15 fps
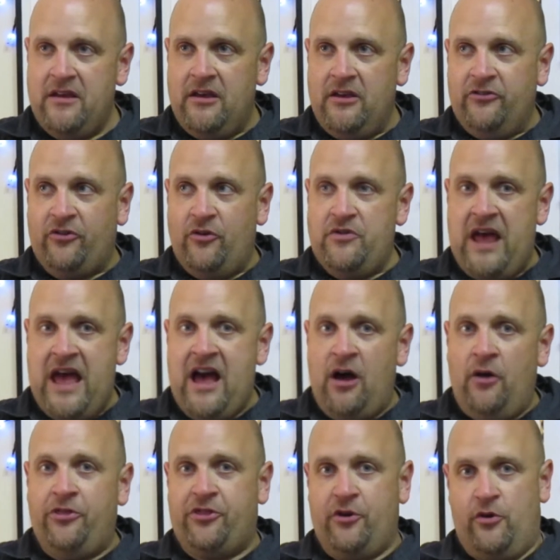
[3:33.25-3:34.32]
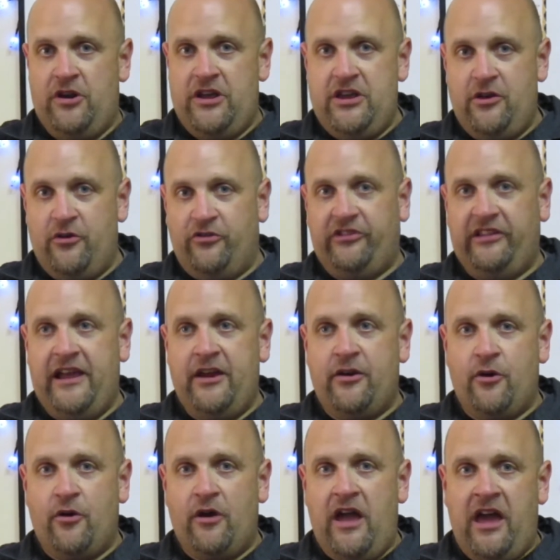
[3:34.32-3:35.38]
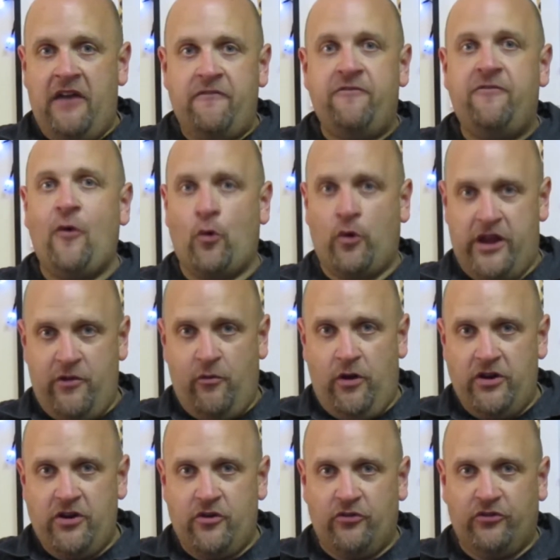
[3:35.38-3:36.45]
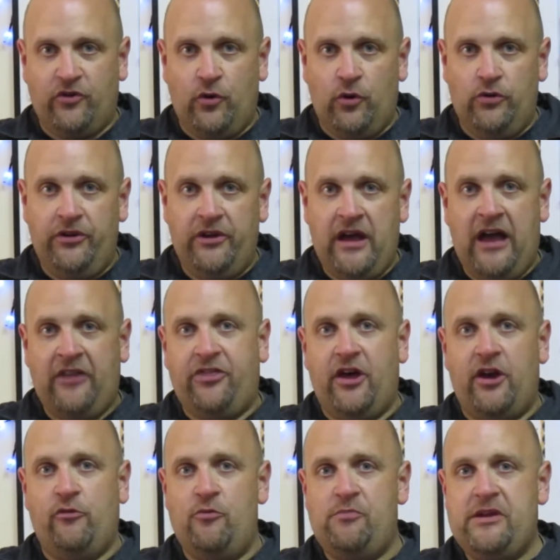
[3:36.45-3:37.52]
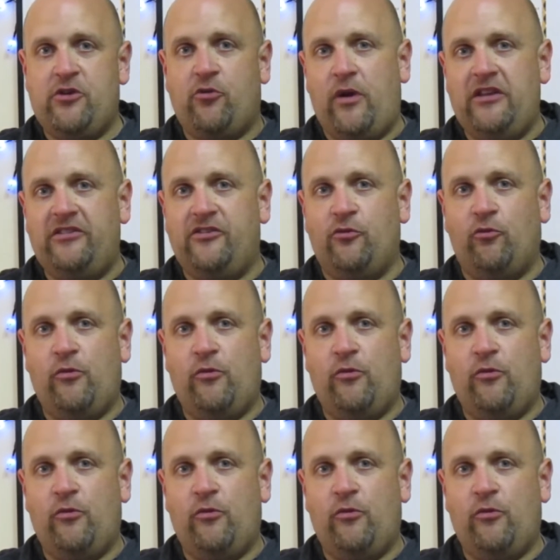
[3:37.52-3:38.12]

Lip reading: So now, 30 years later, at 41 years old, I thought it would be great to